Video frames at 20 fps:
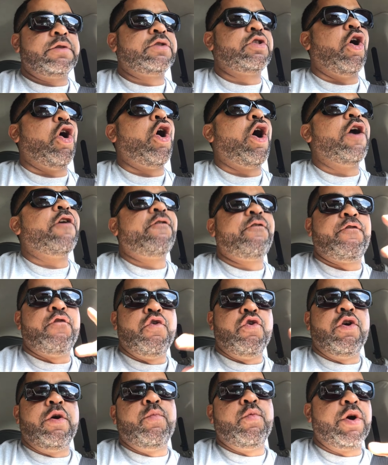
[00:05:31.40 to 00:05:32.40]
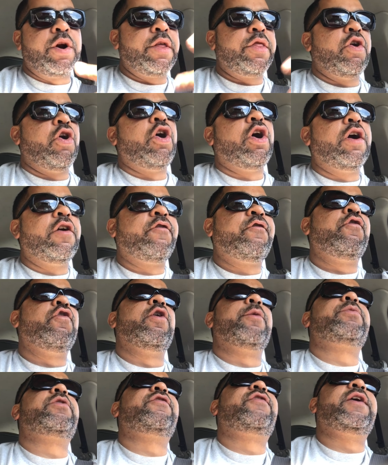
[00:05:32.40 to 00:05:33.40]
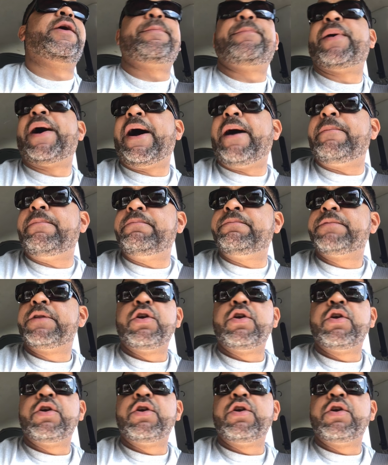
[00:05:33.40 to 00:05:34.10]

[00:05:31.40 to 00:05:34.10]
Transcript: the art form, one of the art forms of hip-hop,